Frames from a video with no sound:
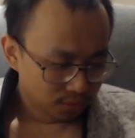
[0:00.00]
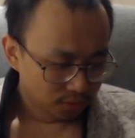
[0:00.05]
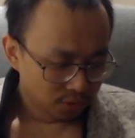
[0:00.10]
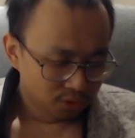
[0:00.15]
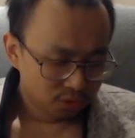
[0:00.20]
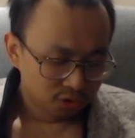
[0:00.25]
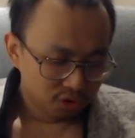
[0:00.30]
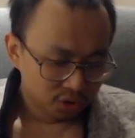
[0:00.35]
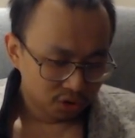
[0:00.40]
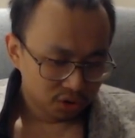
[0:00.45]

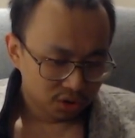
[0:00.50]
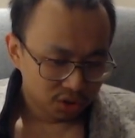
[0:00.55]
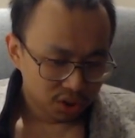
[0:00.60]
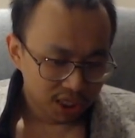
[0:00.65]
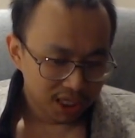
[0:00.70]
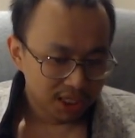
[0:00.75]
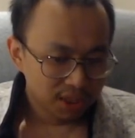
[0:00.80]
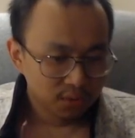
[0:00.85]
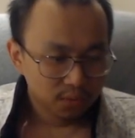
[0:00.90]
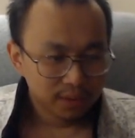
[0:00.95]
should
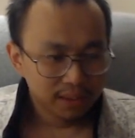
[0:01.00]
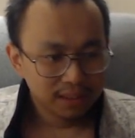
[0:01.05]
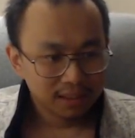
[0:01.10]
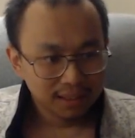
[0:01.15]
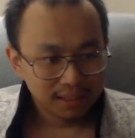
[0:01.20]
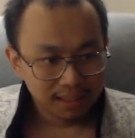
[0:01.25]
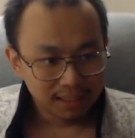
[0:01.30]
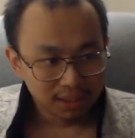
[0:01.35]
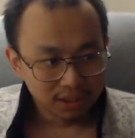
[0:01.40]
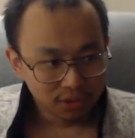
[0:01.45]

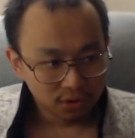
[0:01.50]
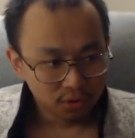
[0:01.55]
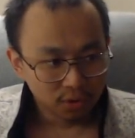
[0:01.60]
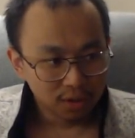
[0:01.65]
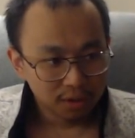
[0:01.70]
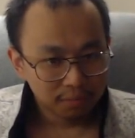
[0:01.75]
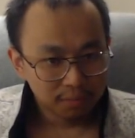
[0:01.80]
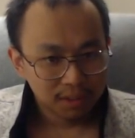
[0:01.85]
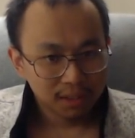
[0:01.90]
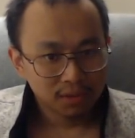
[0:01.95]
genuinely
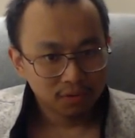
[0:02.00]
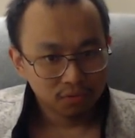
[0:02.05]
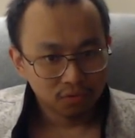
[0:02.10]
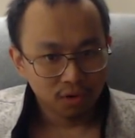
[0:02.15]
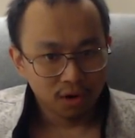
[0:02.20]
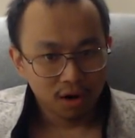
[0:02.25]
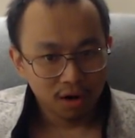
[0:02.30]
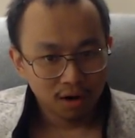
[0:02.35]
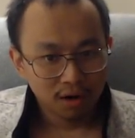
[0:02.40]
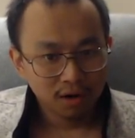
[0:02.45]
enjoy being
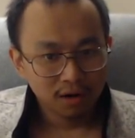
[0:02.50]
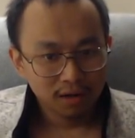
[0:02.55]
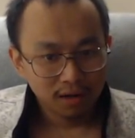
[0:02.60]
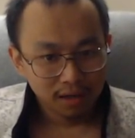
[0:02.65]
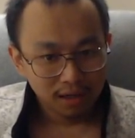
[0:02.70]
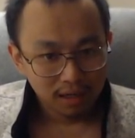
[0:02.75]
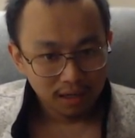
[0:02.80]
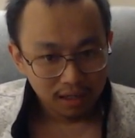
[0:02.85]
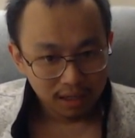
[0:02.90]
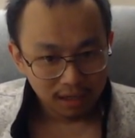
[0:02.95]
wrong
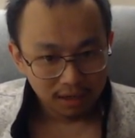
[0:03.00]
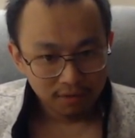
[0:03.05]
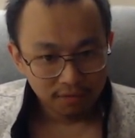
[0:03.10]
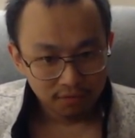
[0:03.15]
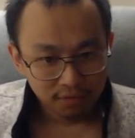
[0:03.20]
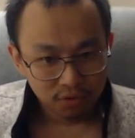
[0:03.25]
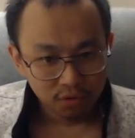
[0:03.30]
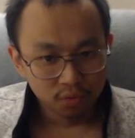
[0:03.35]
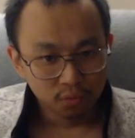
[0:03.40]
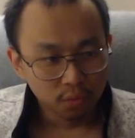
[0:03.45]
if
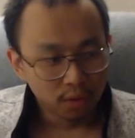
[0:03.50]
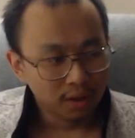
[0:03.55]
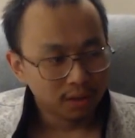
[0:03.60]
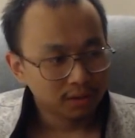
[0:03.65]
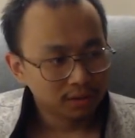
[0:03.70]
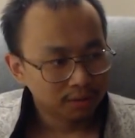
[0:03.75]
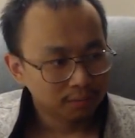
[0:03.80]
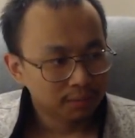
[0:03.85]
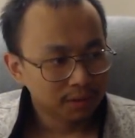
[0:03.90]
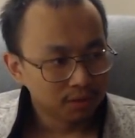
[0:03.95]
you
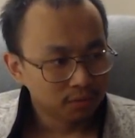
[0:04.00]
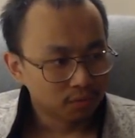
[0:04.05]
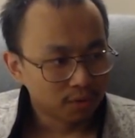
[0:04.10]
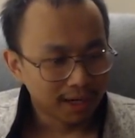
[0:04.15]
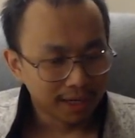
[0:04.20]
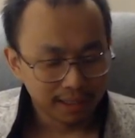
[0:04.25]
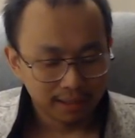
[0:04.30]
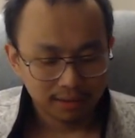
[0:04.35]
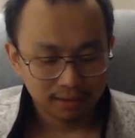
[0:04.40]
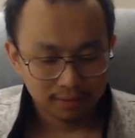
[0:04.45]
want to be right.